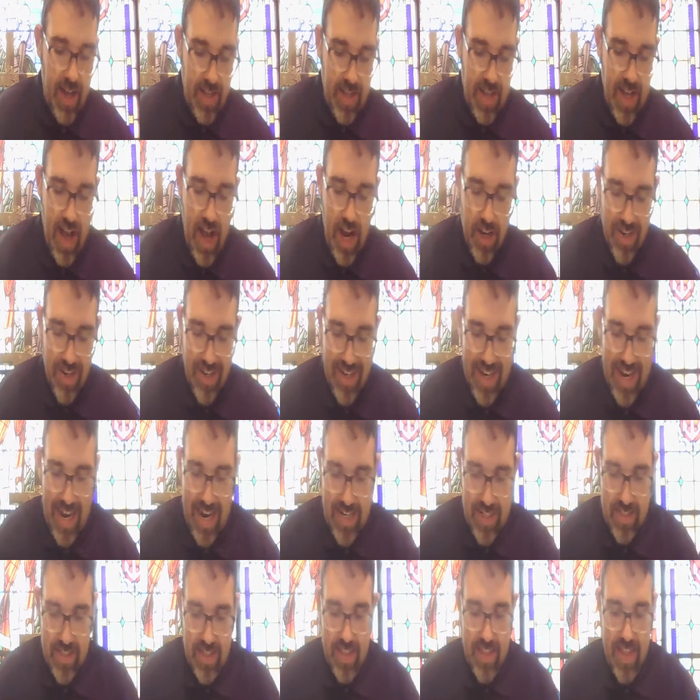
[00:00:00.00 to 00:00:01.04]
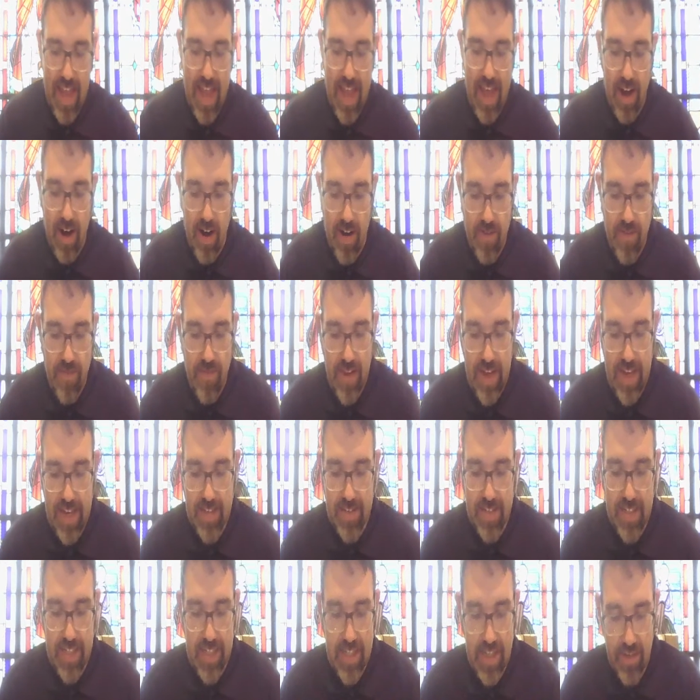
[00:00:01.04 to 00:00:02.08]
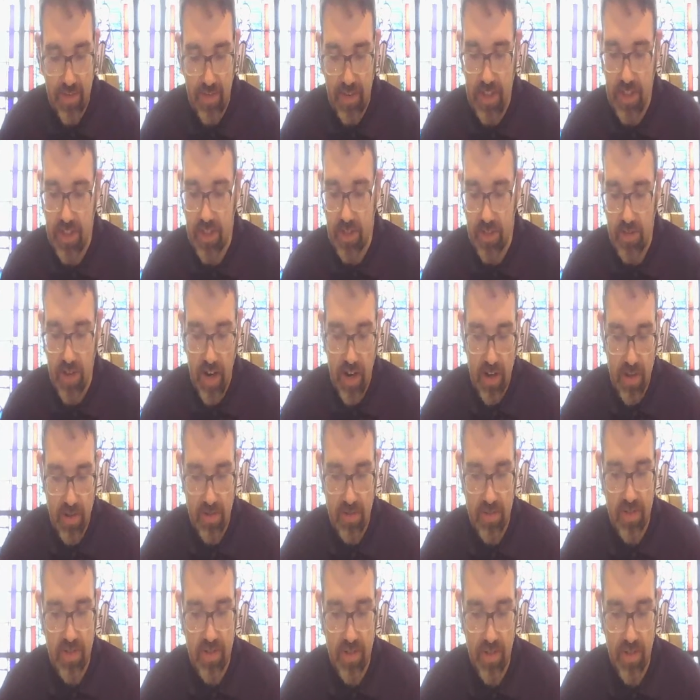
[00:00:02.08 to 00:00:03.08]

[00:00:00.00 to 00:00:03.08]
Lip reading: congregation that are facing different struggles,